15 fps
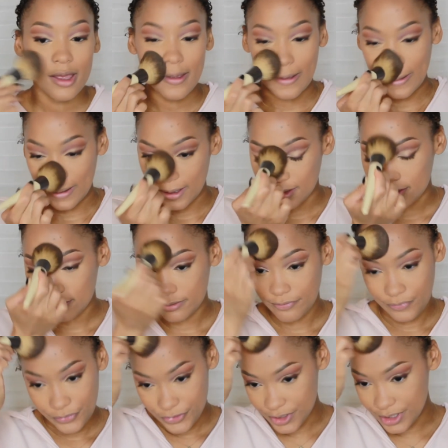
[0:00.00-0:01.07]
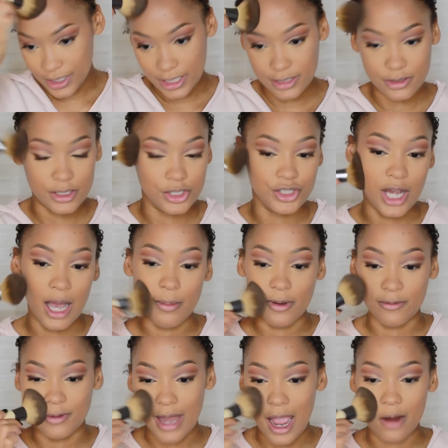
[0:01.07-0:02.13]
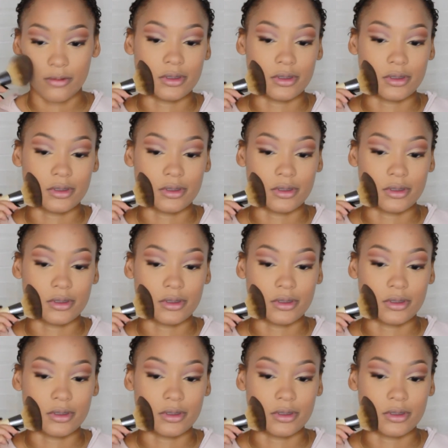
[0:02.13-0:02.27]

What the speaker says: it does the job of not